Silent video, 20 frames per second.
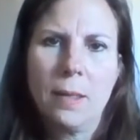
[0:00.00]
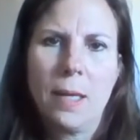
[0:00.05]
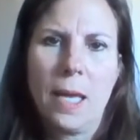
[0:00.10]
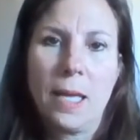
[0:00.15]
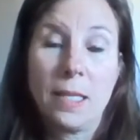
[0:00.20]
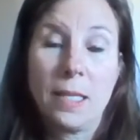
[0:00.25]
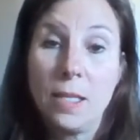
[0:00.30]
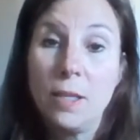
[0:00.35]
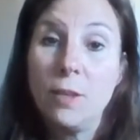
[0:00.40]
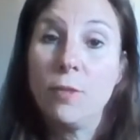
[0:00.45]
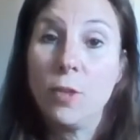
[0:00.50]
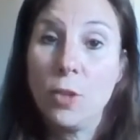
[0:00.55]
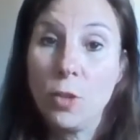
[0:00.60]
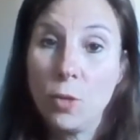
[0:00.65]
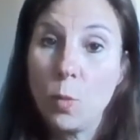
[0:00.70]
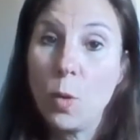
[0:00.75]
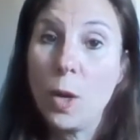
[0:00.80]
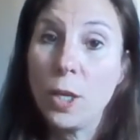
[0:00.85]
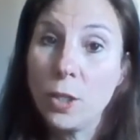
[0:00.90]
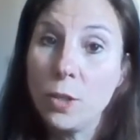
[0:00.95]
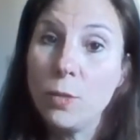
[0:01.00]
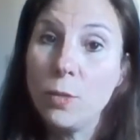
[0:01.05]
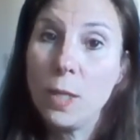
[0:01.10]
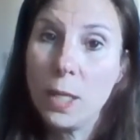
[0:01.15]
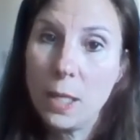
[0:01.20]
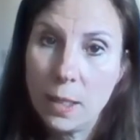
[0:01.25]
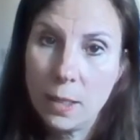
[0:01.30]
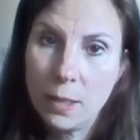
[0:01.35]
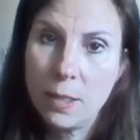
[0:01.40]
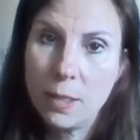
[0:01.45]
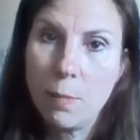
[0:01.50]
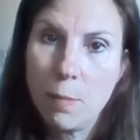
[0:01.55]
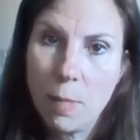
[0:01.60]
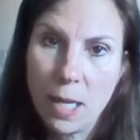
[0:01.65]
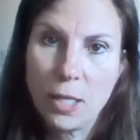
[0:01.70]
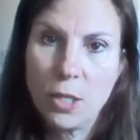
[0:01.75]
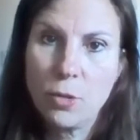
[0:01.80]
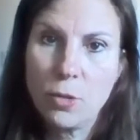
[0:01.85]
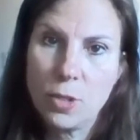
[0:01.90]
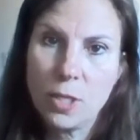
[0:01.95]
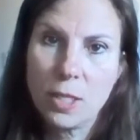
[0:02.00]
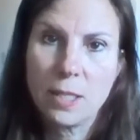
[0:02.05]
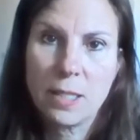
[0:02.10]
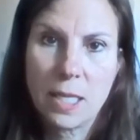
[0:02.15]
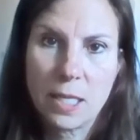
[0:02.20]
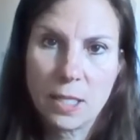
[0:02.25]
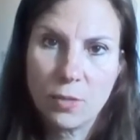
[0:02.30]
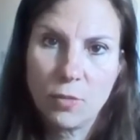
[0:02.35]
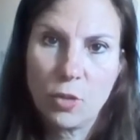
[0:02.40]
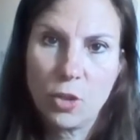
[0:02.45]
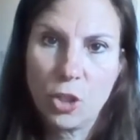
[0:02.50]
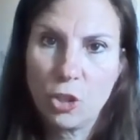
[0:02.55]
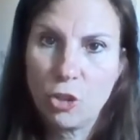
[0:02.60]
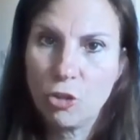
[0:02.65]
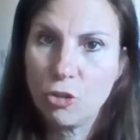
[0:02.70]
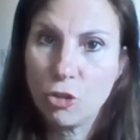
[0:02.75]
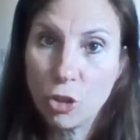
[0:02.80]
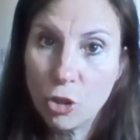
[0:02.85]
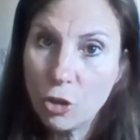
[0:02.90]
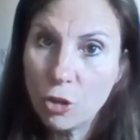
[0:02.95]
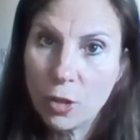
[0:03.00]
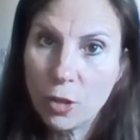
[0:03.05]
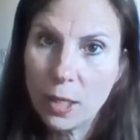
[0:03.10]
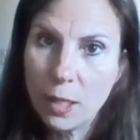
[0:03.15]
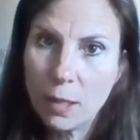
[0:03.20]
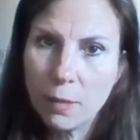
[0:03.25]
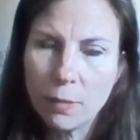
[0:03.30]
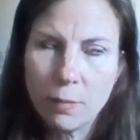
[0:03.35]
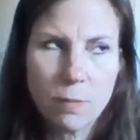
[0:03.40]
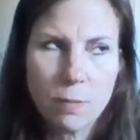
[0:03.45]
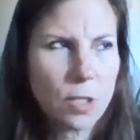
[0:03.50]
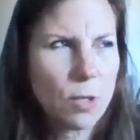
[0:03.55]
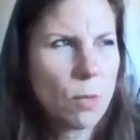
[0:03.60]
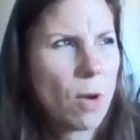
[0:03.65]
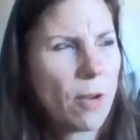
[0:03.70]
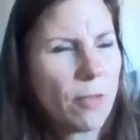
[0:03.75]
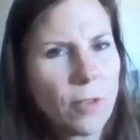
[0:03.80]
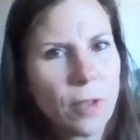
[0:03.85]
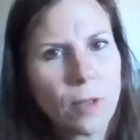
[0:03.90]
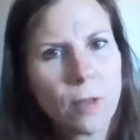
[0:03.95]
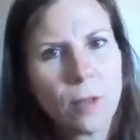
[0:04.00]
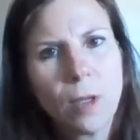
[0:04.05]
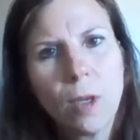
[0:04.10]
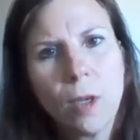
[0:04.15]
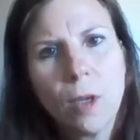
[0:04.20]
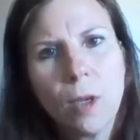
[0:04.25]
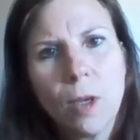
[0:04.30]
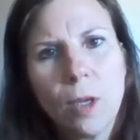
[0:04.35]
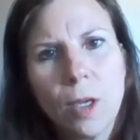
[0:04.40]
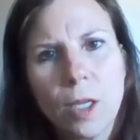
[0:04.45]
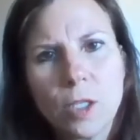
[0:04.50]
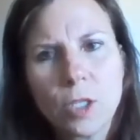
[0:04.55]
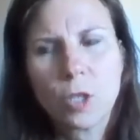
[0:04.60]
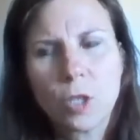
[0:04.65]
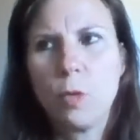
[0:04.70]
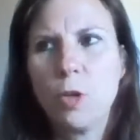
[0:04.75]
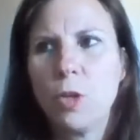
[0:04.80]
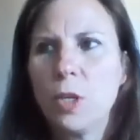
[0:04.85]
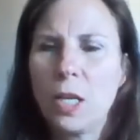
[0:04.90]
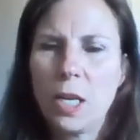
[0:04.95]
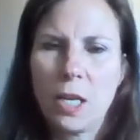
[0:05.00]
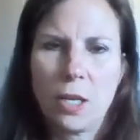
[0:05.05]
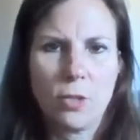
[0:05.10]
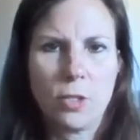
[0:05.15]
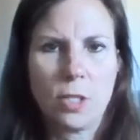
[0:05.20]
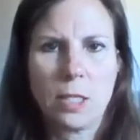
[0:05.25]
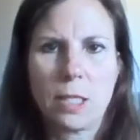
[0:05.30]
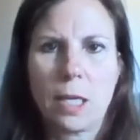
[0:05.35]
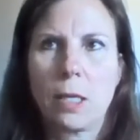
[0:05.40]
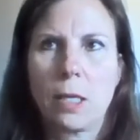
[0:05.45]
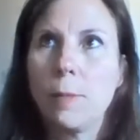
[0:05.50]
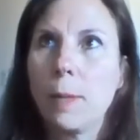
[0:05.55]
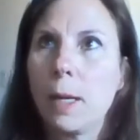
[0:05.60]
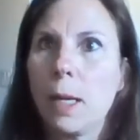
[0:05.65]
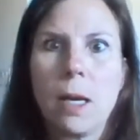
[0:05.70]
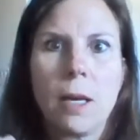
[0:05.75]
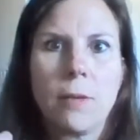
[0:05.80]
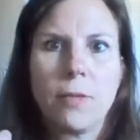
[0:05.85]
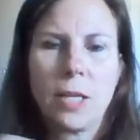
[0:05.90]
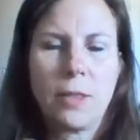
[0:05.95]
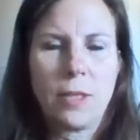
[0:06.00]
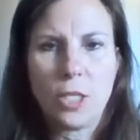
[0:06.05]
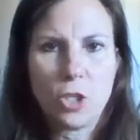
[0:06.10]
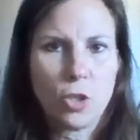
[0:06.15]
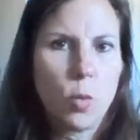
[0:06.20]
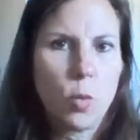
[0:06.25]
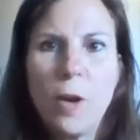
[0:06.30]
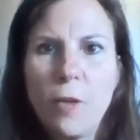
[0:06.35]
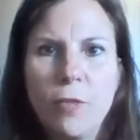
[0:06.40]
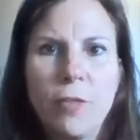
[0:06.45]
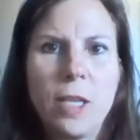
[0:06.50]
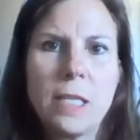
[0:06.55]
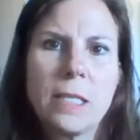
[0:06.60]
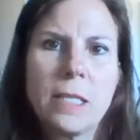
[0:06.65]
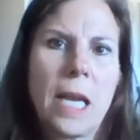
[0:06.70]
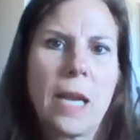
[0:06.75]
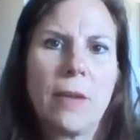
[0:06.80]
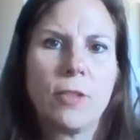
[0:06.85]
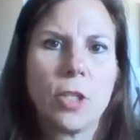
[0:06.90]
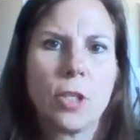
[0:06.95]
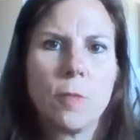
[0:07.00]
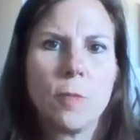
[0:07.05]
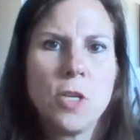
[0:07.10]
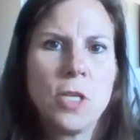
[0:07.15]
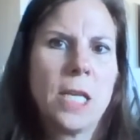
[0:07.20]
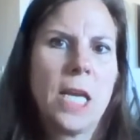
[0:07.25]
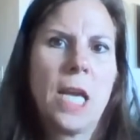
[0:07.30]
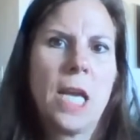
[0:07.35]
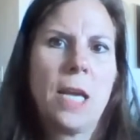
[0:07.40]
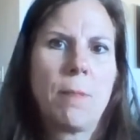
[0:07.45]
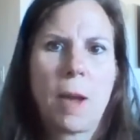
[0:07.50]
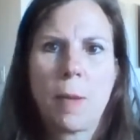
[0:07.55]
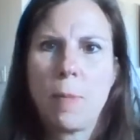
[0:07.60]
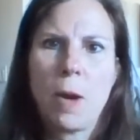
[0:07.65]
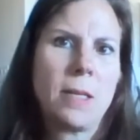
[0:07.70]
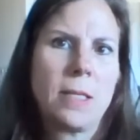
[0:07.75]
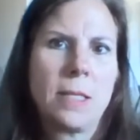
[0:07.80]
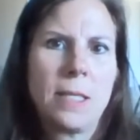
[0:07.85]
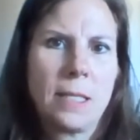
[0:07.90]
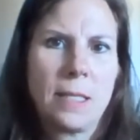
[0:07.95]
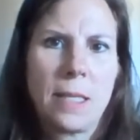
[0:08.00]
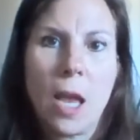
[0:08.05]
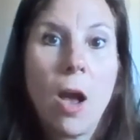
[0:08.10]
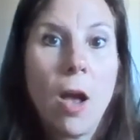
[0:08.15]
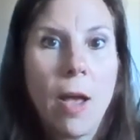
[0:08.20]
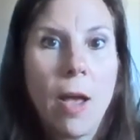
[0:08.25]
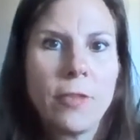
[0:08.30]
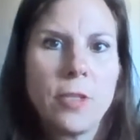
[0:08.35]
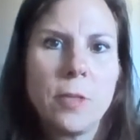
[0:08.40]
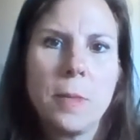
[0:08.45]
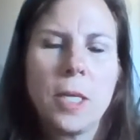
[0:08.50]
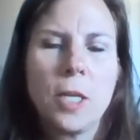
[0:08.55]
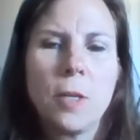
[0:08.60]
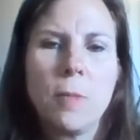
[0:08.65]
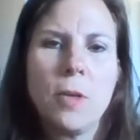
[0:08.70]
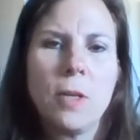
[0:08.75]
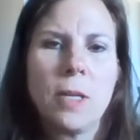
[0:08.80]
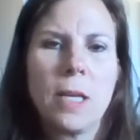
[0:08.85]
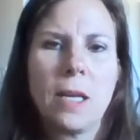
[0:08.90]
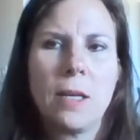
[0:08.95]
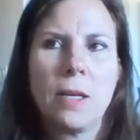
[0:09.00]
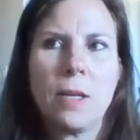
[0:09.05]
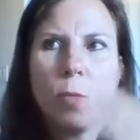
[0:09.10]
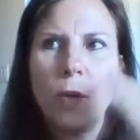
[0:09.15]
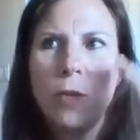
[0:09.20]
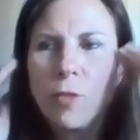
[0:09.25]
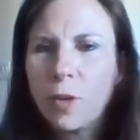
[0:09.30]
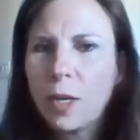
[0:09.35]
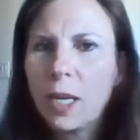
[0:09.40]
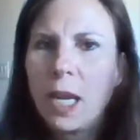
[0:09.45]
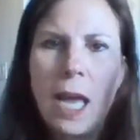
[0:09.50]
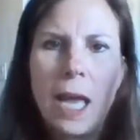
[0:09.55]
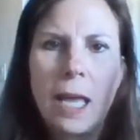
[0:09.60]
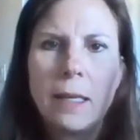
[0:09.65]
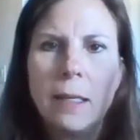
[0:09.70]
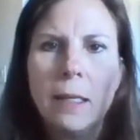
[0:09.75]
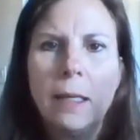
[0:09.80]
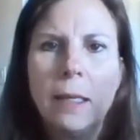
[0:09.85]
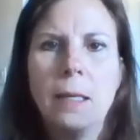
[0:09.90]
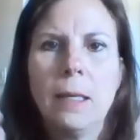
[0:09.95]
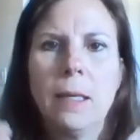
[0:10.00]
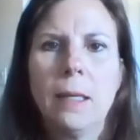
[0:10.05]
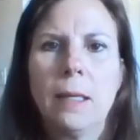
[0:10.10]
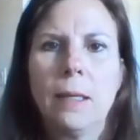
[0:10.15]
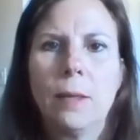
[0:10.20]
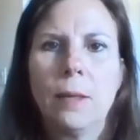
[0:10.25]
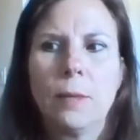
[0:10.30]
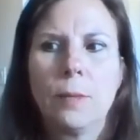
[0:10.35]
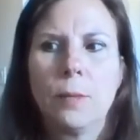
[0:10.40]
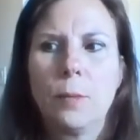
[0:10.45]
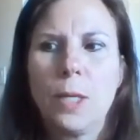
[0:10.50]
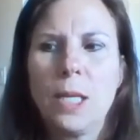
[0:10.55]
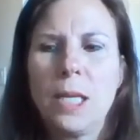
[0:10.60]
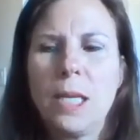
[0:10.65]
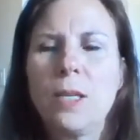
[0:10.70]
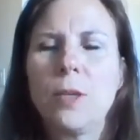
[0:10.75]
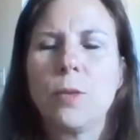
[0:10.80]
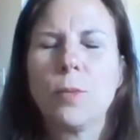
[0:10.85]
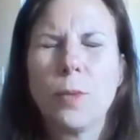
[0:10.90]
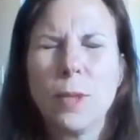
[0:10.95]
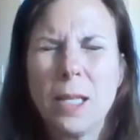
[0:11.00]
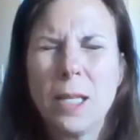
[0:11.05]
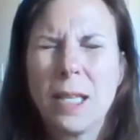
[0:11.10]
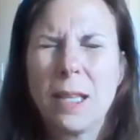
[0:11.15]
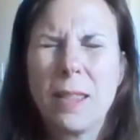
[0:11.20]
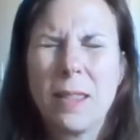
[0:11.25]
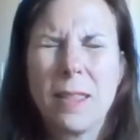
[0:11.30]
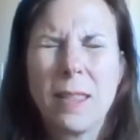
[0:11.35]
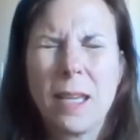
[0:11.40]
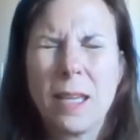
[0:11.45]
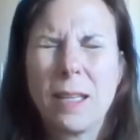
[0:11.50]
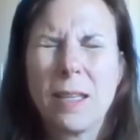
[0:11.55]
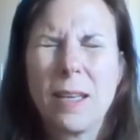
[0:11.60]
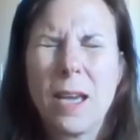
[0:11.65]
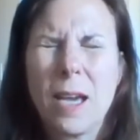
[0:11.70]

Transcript: and give you what you need to make you successful in your journey. And so often as communicators, it's like, "Oh my God, I've got these 12 things I have to communicate. My boss says they all have to be communicated," and we forget. We need to really think